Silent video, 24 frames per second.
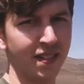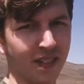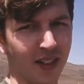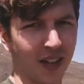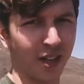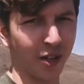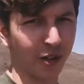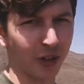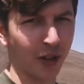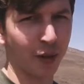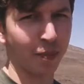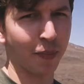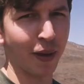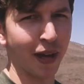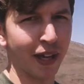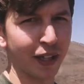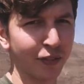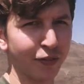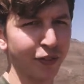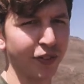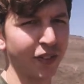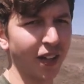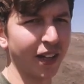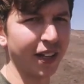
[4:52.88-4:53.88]
I don't get
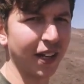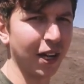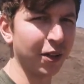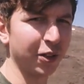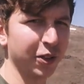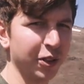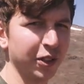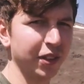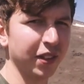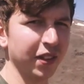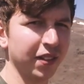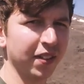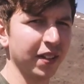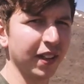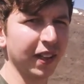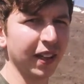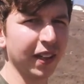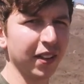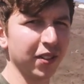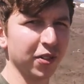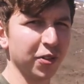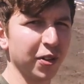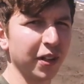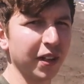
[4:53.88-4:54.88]
paid for saying how good this thing
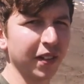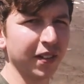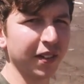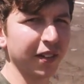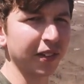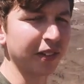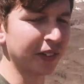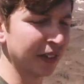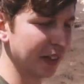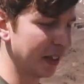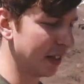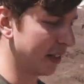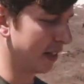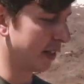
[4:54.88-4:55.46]
is or anything,